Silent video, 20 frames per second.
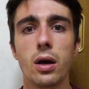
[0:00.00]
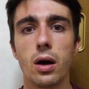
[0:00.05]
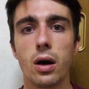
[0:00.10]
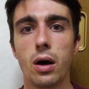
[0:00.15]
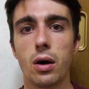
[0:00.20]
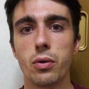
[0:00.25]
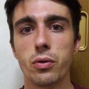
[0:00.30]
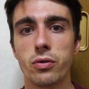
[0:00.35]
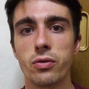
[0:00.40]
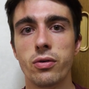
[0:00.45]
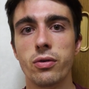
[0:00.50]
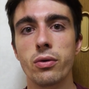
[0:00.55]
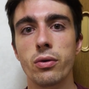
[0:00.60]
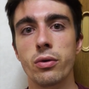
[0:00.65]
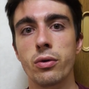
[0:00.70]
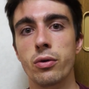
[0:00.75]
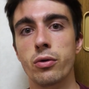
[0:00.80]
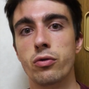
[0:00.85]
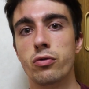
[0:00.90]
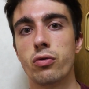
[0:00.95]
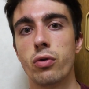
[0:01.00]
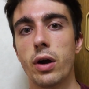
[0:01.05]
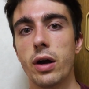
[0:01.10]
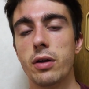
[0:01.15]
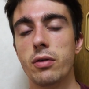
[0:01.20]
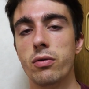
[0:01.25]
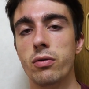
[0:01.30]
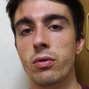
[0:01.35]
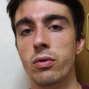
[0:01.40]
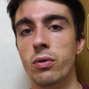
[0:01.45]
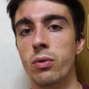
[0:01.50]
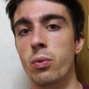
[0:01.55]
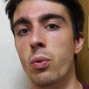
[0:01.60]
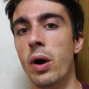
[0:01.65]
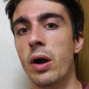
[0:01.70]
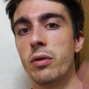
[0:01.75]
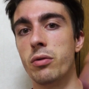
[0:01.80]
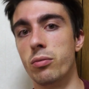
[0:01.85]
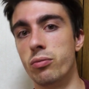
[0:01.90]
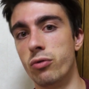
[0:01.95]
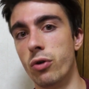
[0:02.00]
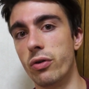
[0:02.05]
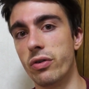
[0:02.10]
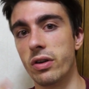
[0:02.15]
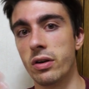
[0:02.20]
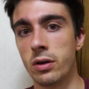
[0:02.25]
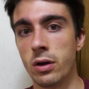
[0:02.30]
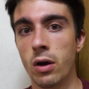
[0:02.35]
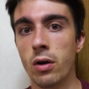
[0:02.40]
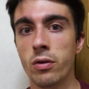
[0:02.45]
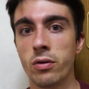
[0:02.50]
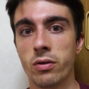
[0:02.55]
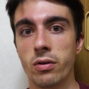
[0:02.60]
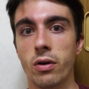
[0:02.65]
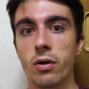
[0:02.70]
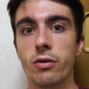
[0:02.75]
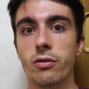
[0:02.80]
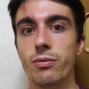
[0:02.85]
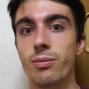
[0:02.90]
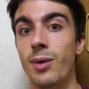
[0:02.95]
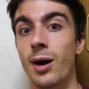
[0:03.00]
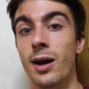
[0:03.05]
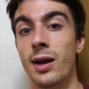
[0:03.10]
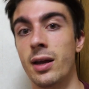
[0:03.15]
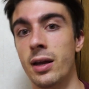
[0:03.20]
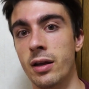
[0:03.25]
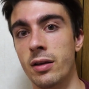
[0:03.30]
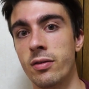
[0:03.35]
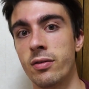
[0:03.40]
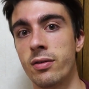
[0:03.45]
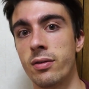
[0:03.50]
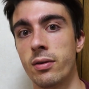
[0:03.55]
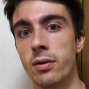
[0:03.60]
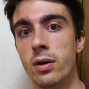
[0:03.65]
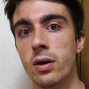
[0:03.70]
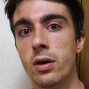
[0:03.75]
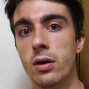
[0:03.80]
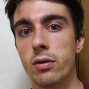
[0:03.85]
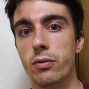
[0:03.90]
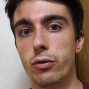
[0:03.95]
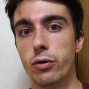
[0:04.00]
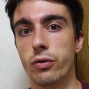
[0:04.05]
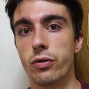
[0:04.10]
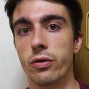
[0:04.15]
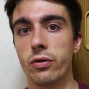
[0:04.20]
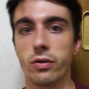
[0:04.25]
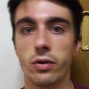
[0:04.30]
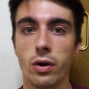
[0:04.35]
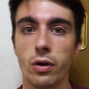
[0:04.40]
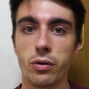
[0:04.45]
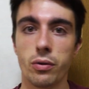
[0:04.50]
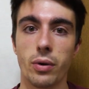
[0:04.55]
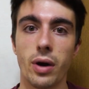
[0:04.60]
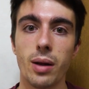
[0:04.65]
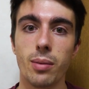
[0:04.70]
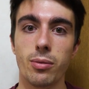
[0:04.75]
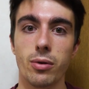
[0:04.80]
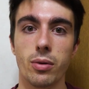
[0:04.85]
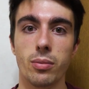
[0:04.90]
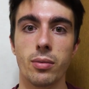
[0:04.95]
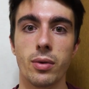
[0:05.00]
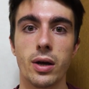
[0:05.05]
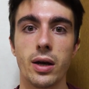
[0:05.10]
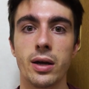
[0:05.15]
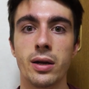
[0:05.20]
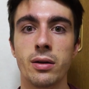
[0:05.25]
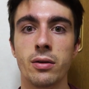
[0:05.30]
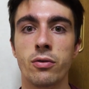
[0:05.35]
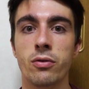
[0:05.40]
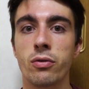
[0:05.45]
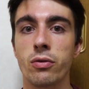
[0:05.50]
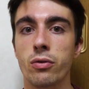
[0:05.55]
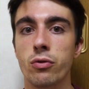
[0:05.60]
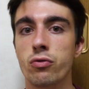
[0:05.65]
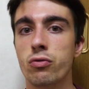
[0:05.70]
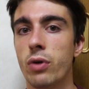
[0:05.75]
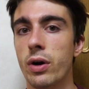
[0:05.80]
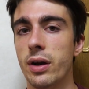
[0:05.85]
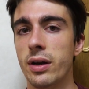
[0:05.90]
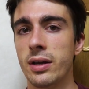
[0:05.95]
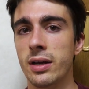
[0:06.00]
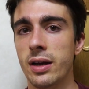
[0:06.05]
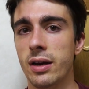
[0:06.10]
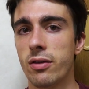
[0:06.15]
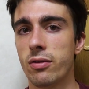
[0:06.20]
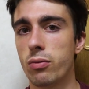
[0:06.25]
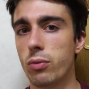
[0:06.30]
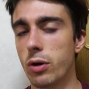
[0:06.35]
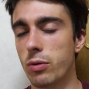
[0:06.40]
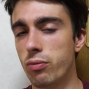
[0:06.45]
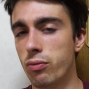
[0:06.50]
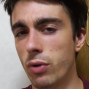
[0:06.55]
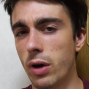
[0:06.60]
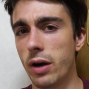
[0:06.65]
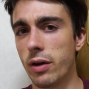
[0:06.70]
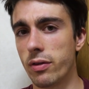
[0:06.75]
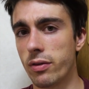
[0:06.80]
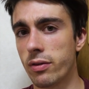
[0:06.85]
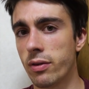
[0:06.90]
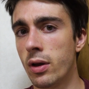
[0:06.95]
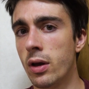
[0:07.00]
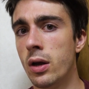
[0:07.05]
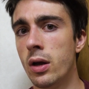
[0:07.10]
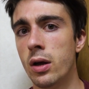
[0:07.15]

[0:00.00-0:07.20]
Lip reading: how to try to weigh the pros and cons of buying it versus another album, and to try and guess what price